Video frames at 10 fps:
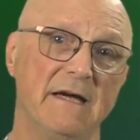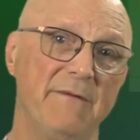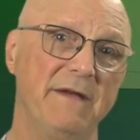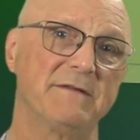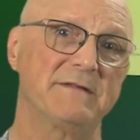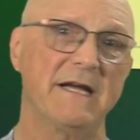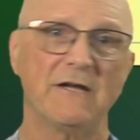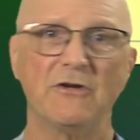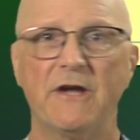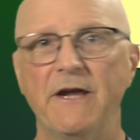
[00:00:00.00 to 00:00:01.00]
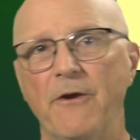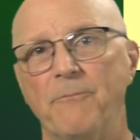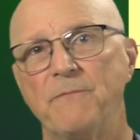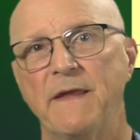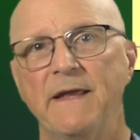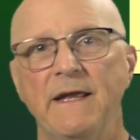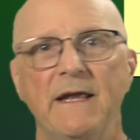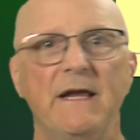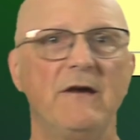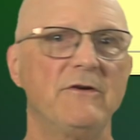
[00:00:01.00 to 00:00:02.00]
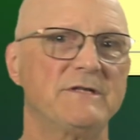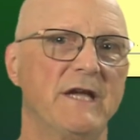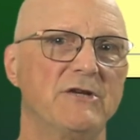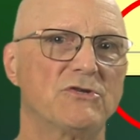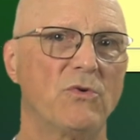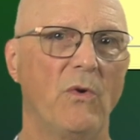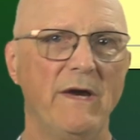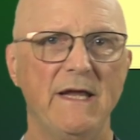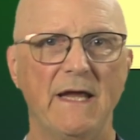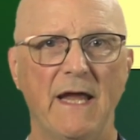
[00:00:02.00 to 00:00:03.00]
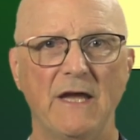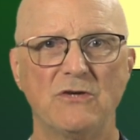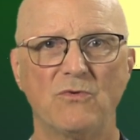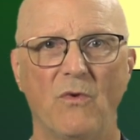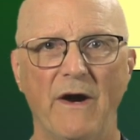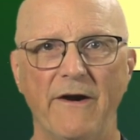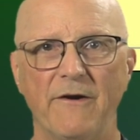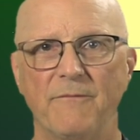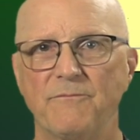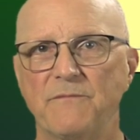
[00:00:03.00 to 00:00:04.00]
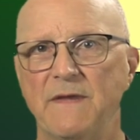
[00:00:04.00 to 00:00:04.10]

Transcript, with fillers: I mean, take a look here. Here is a 20 gauge wire.